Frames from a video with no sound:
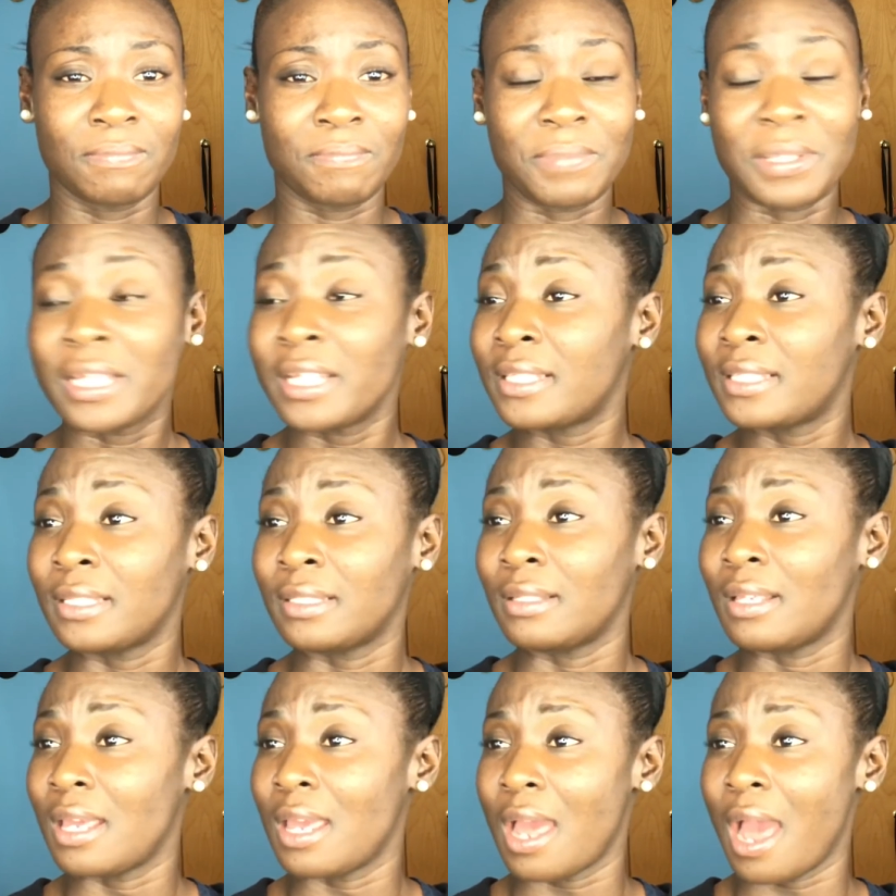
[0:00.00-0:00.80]
Because,
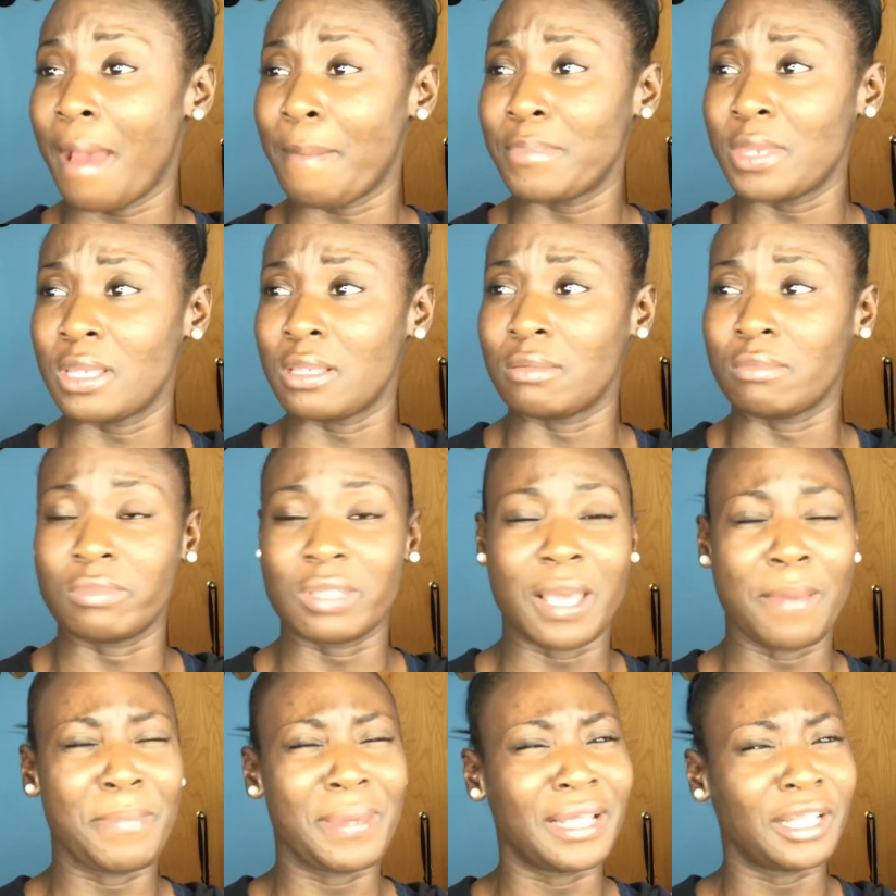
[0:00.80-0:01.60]
I mean,
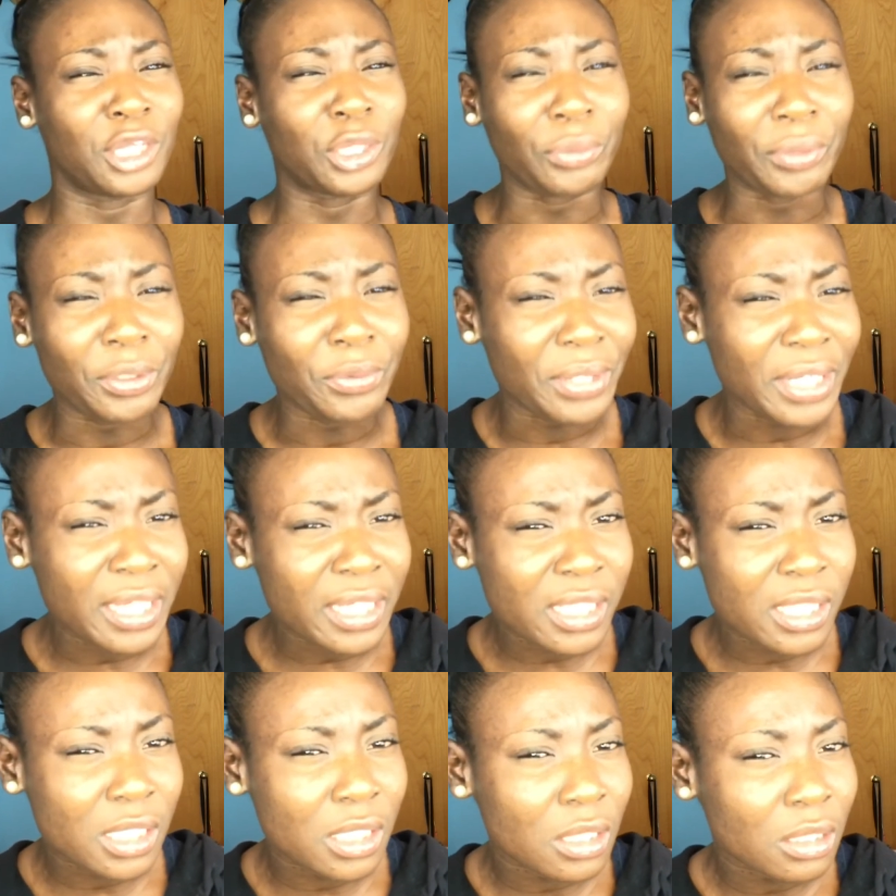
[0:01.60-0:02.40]
it been three
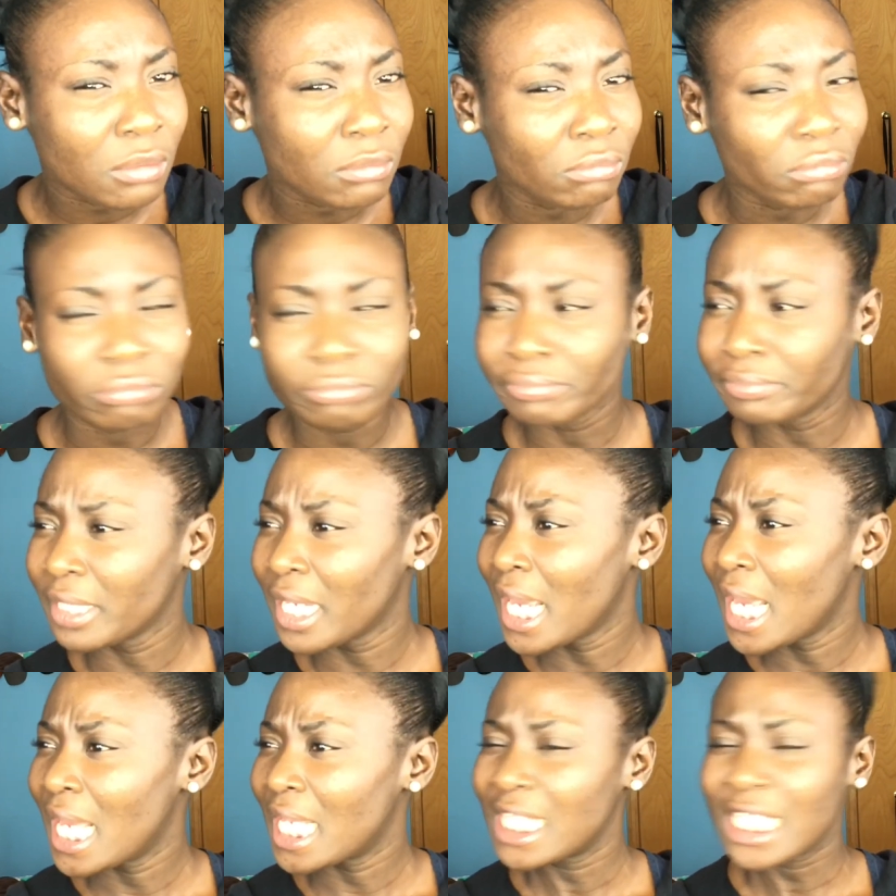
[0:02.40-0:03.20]
weeks
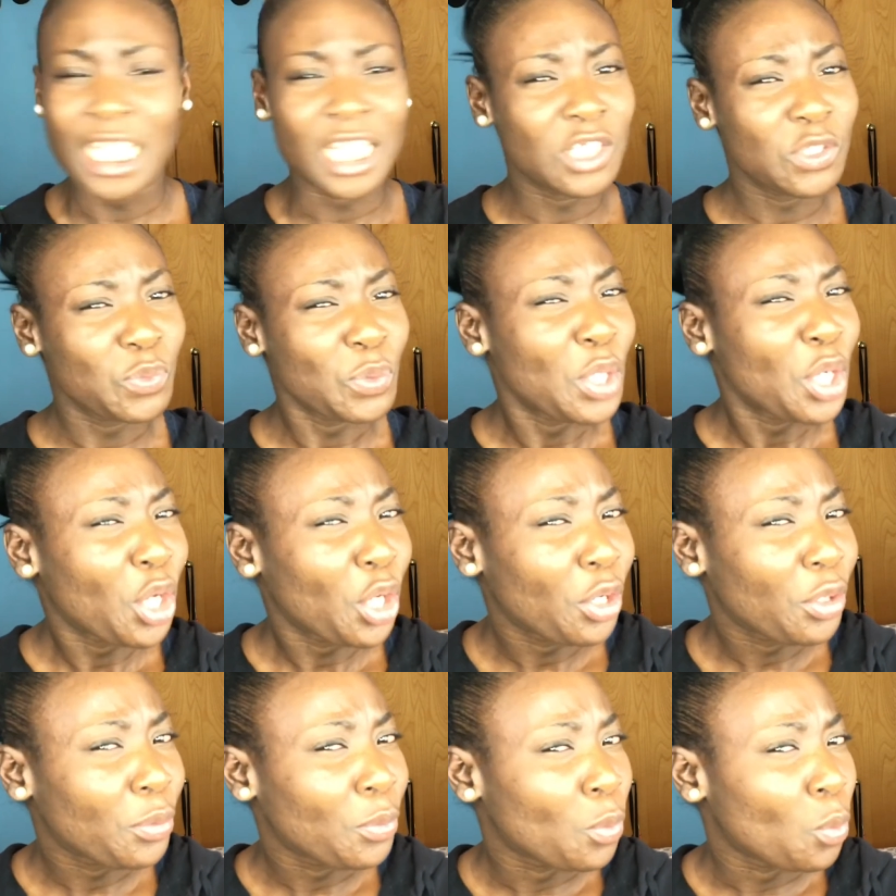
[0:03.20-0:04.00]
since we
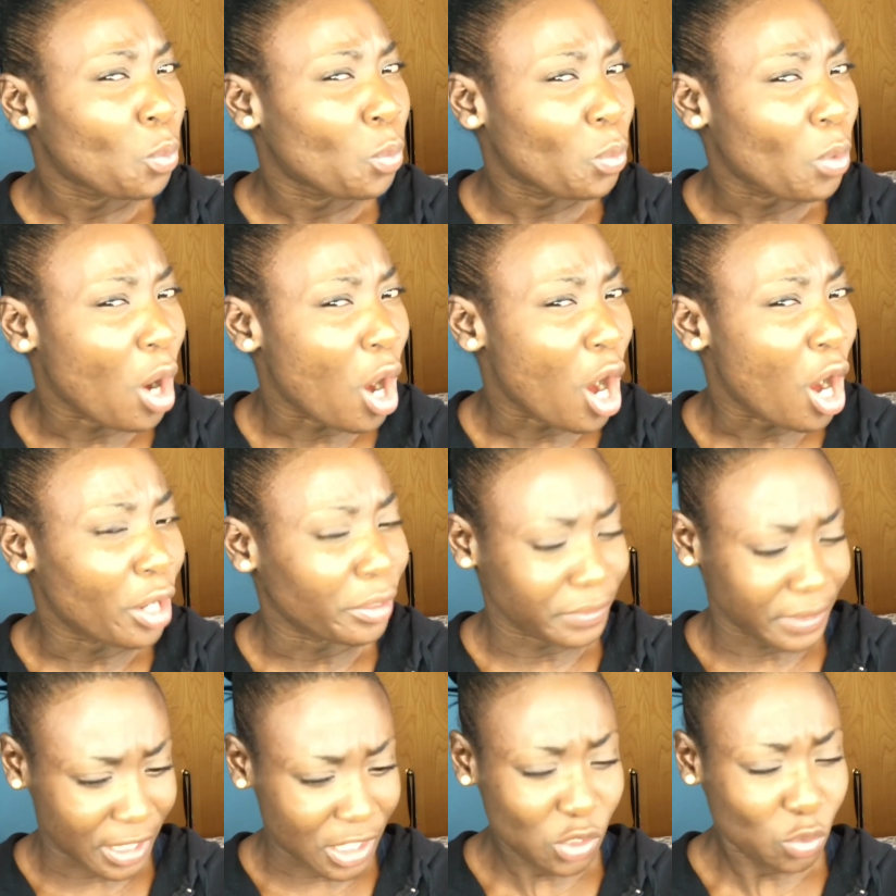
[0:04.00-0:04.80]
heard
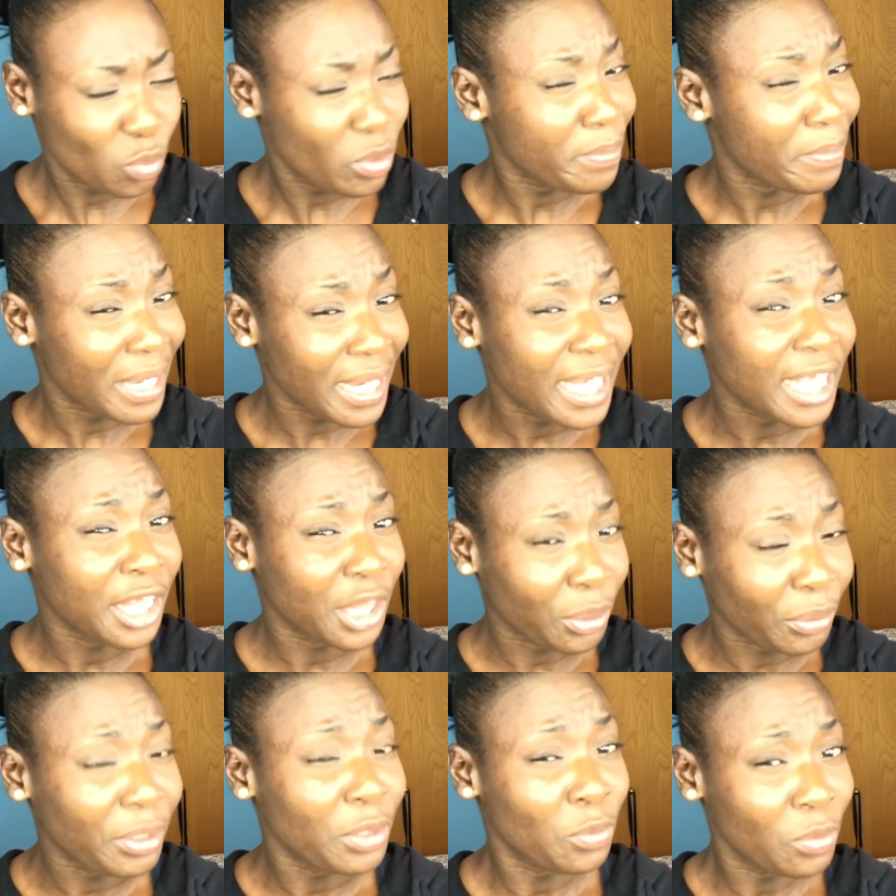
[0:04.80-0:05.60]
um this we make it
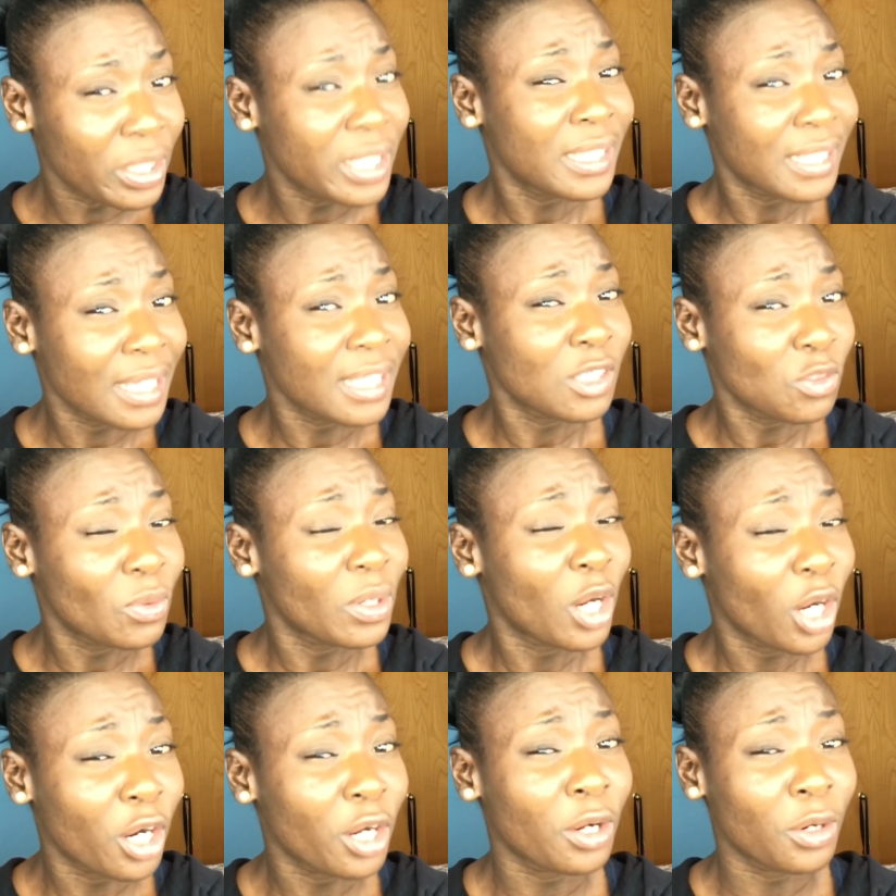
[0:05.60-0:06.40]
three weeks since we
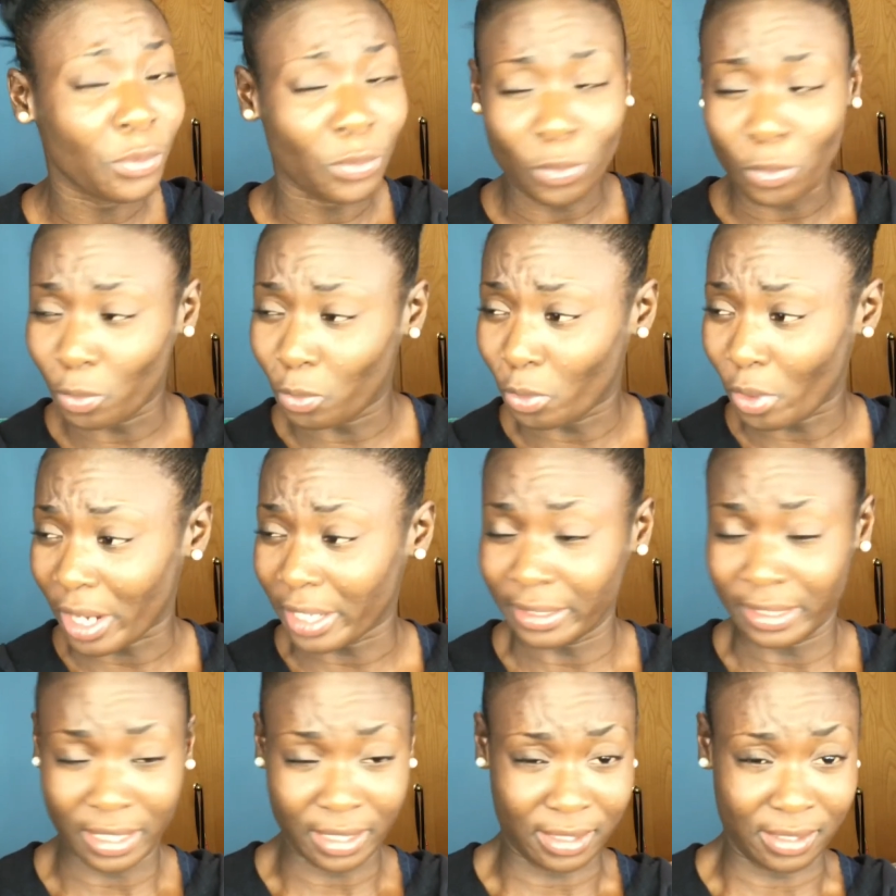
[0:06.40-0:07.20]
heard
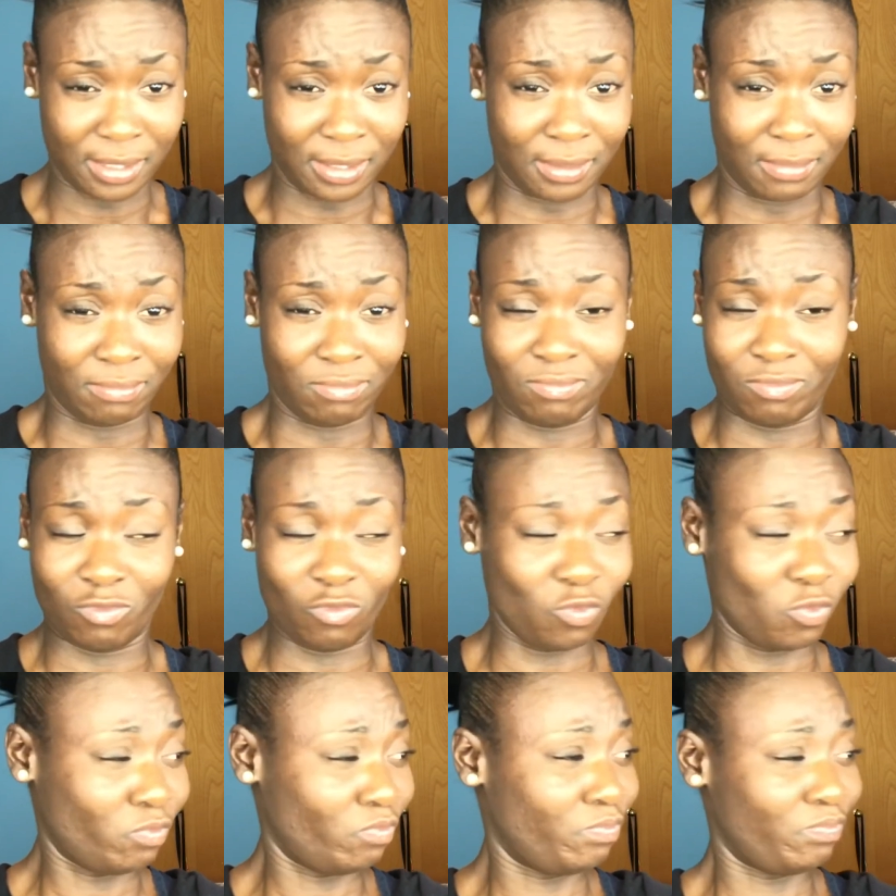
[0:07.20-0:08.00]
Rhonda's
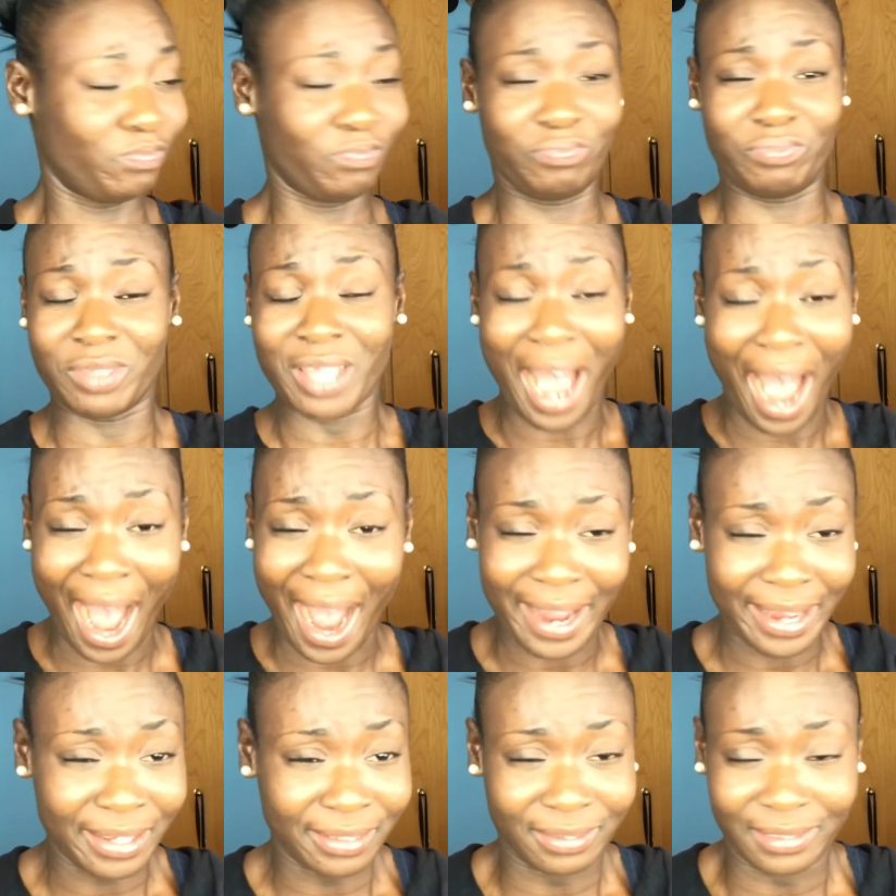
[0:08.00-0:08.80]

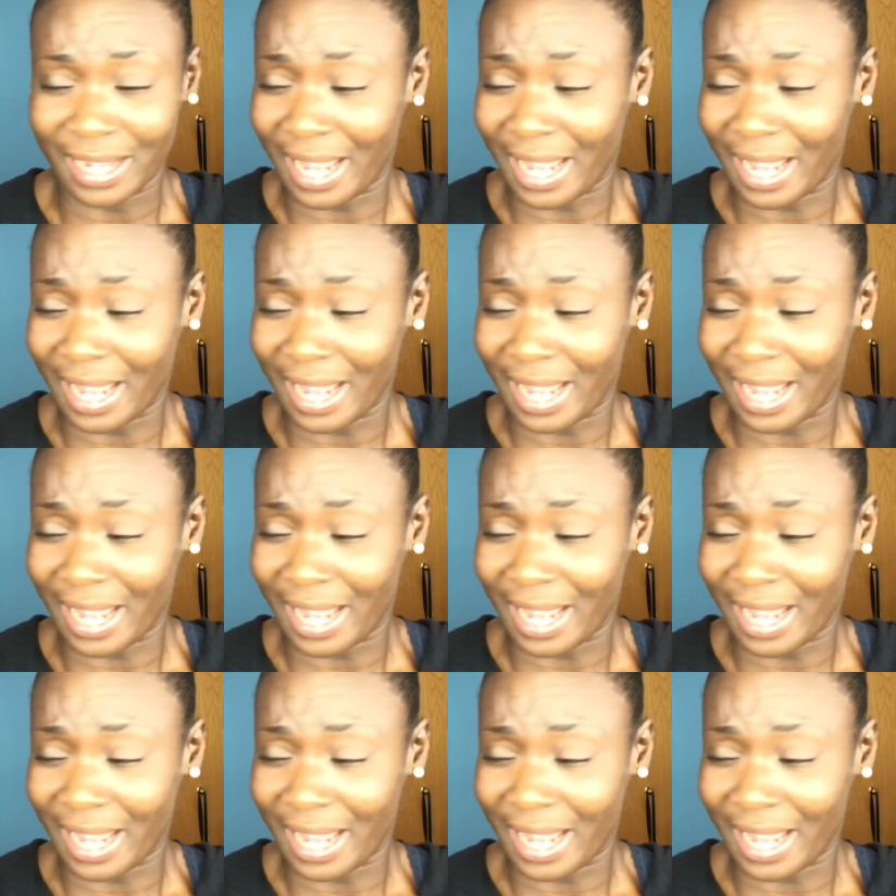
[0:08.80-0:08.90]
died.